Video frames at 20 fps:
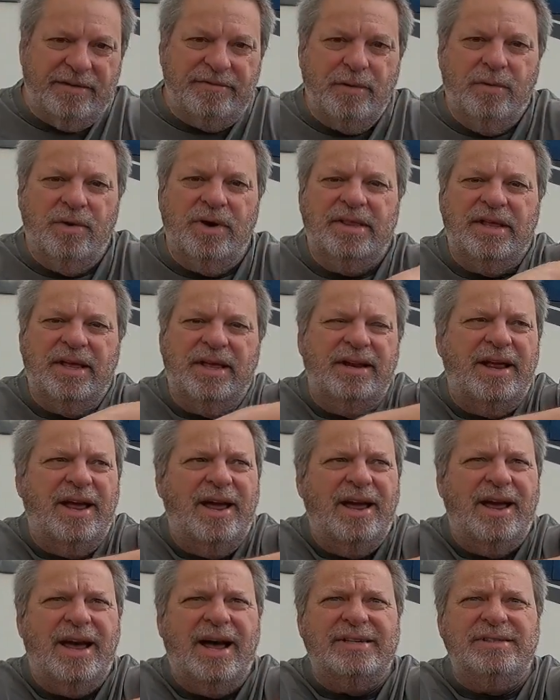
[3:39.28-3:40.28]
everyone that
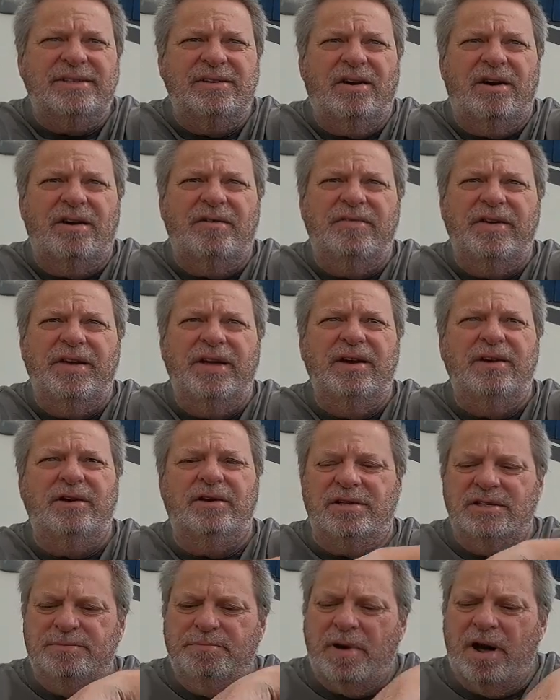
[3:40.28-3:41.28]
has an RV
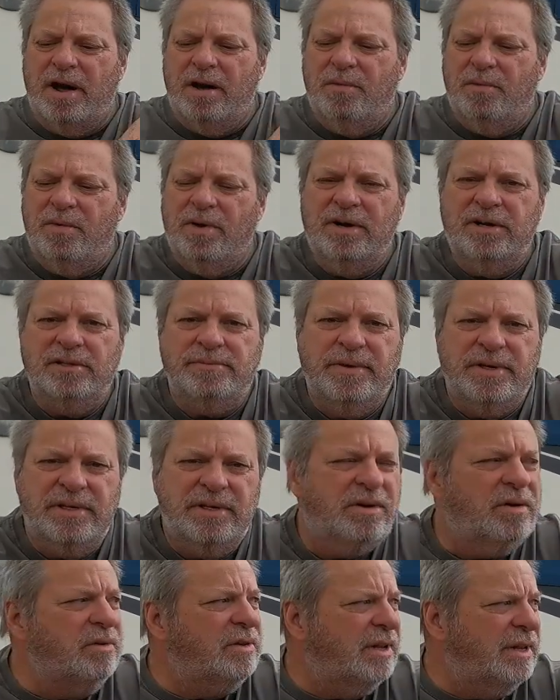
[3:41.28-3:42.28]
or has bought one has been
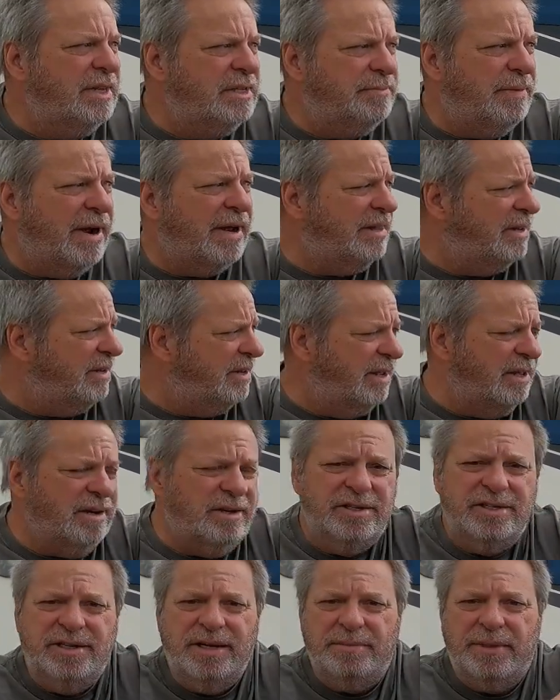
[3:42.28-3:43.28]
told, at least by the
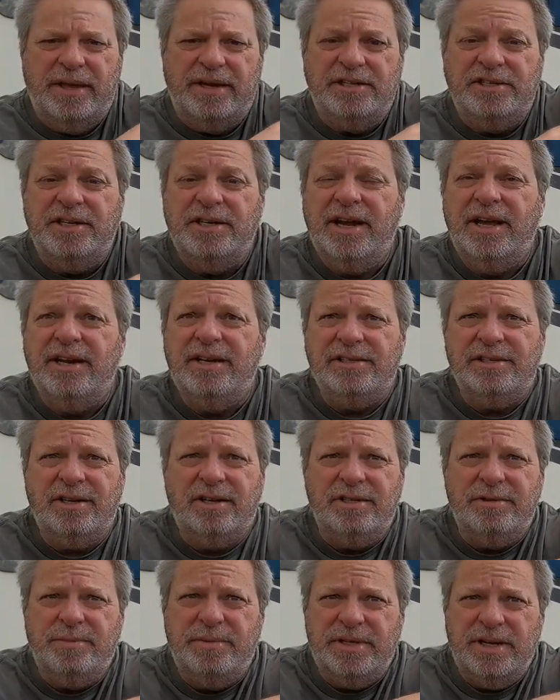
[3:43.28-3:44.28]
dealership, that you should get a
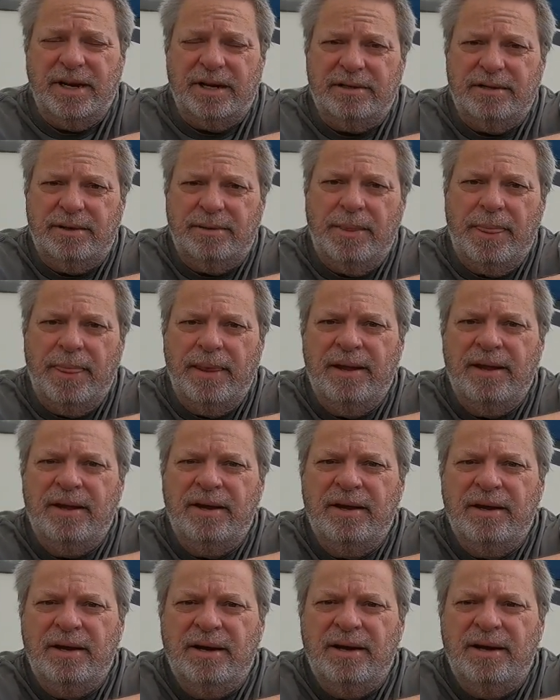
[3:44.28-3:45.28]
surge protector.
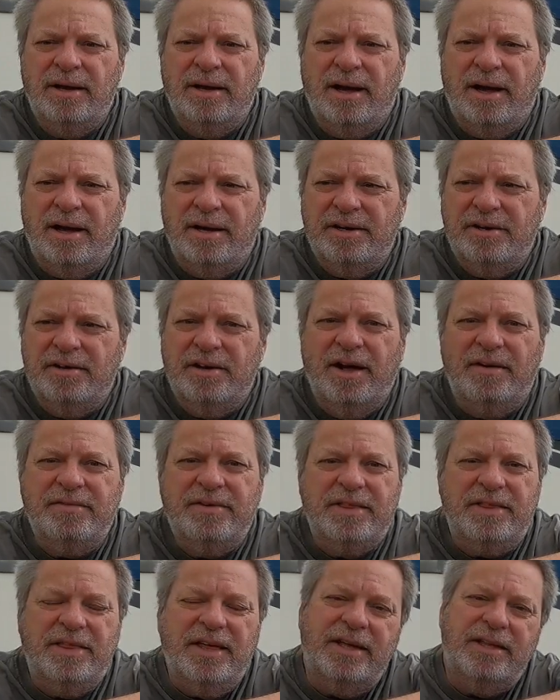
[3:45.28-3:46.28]
You'd love
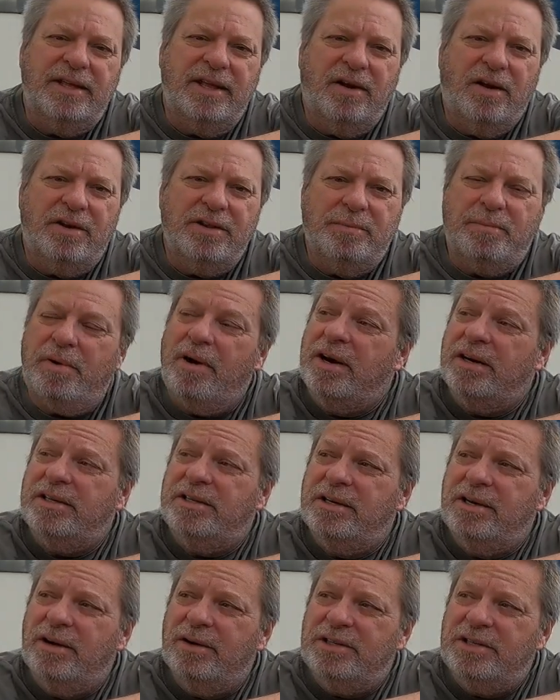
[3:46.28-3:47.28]
to think that all the
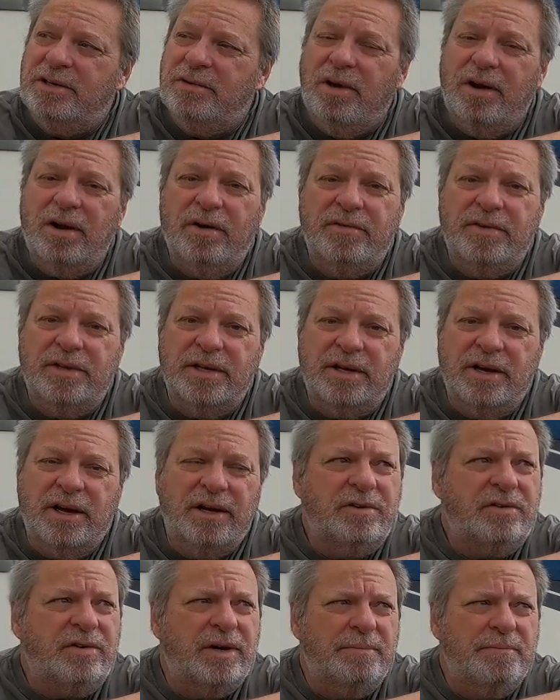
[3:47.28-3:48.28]
parks you go to all over the
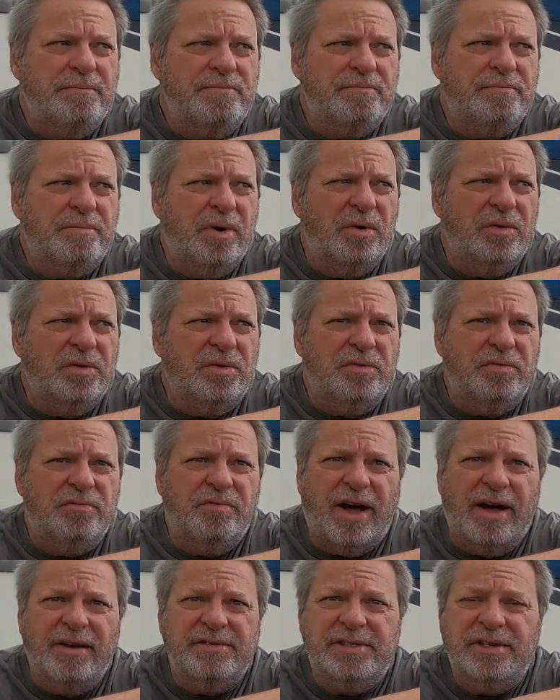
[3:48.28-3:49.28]
country, both
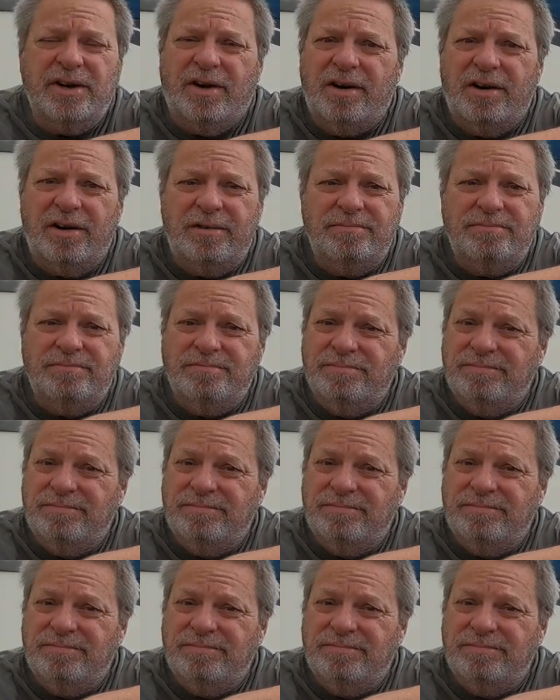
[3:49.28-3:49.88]
5-star